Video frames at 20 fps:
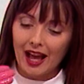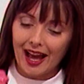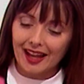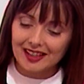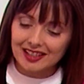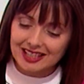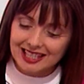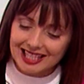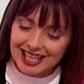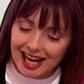and
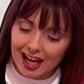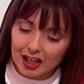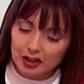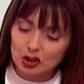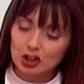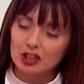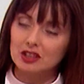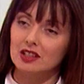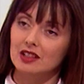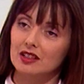
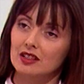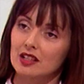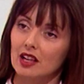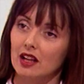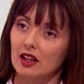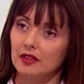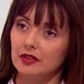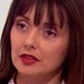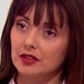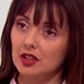attaches
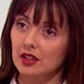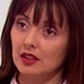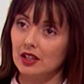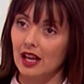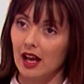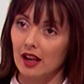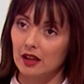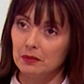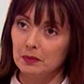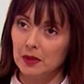itself to the
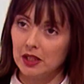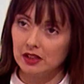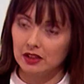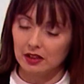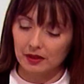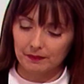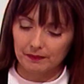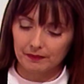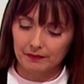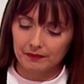
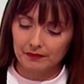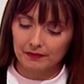aluminium.